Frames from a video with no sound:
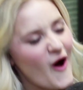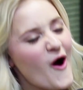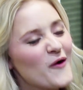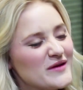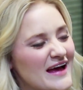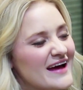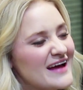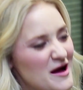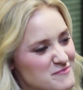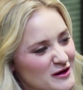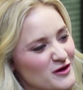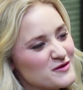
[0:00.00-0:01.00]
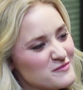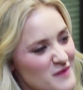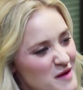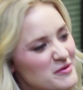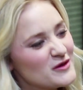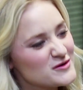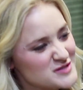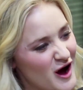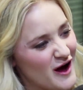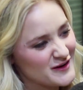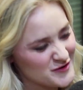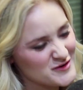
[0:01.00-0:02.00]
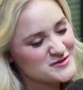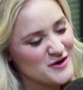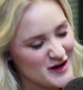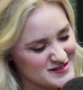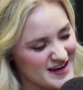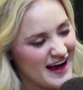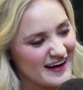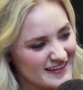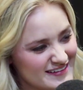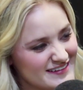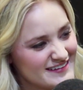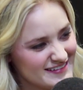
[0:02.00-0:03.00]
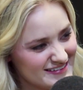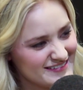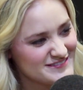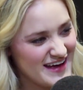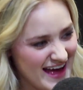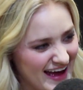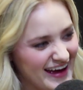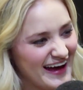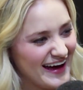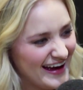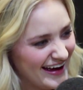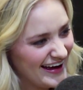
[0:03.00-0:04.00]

Oh yeah, the crisscross episode, right? Pillow talk, crisscross, yeah. And it was so great because it's like